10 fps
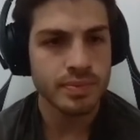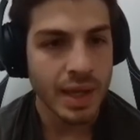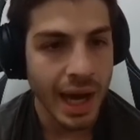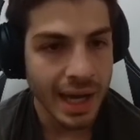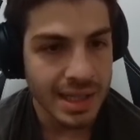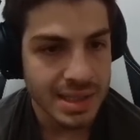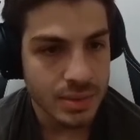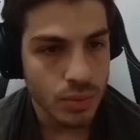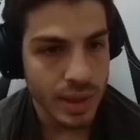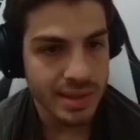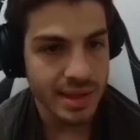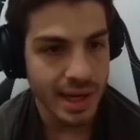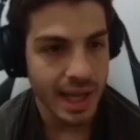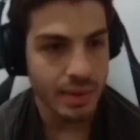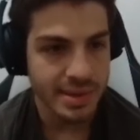Highest win
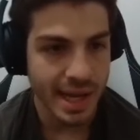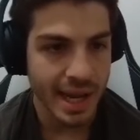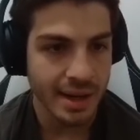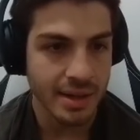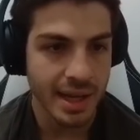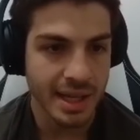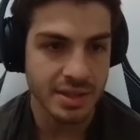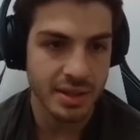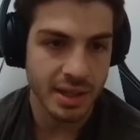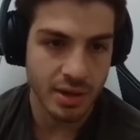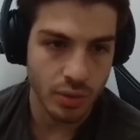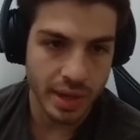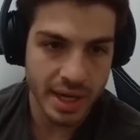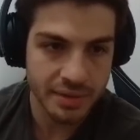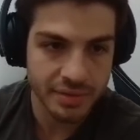today was 800x on the
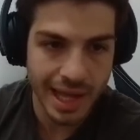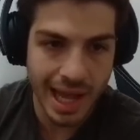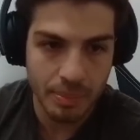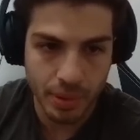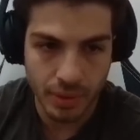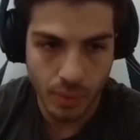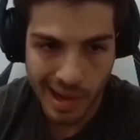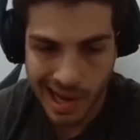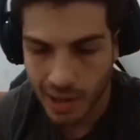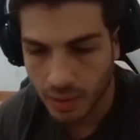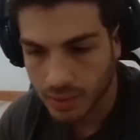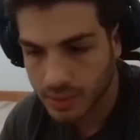green flapper. Wow.